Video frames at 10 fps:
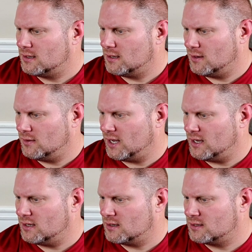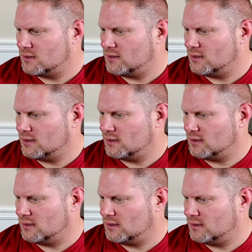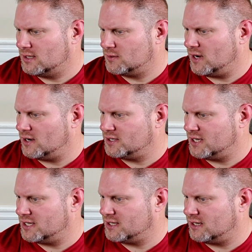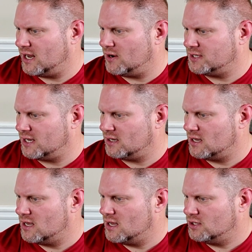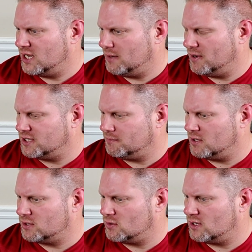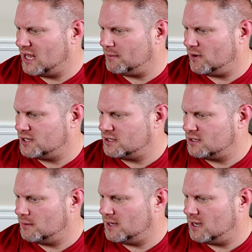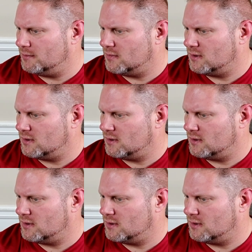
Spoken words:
Okay, so this right here says that she got a bunch of musical collaborations coming up.